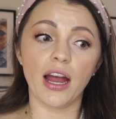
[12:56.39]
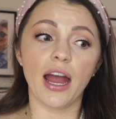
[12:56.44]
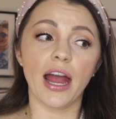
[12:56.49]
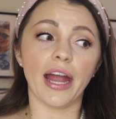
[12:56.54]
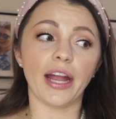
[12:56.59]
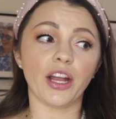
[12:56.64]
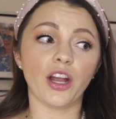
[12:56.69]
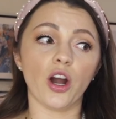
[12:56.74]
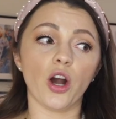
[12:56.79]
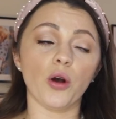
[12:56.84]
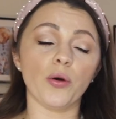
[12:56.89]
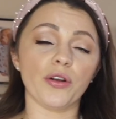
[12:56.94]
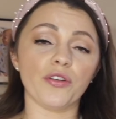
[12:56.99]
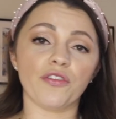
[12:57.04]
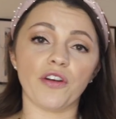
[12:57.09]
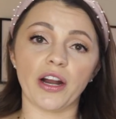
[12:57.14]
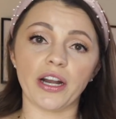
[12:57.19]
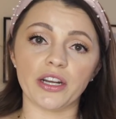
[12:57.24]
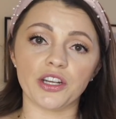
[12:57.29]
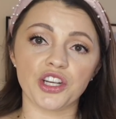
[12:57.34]
and go and
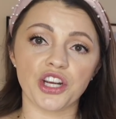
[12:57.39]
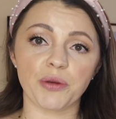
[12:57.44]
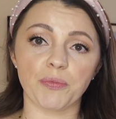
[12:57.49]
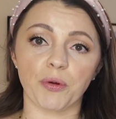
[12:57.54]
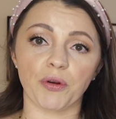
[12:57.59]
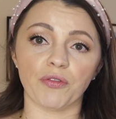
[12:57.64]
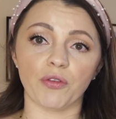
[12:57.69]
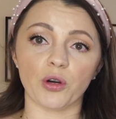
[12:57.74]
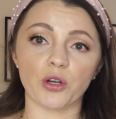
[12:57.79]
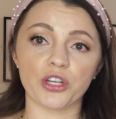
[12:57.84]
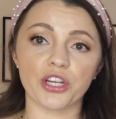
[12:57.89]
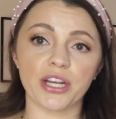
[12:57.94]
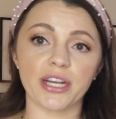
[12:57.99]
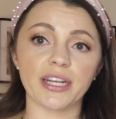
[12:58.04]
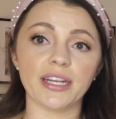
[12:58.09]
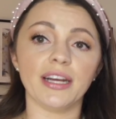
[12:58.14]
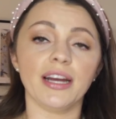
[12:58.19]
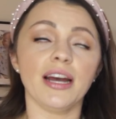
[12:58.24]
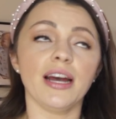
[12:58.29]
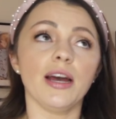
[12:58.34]
find a cheaper
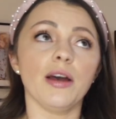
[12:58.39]
version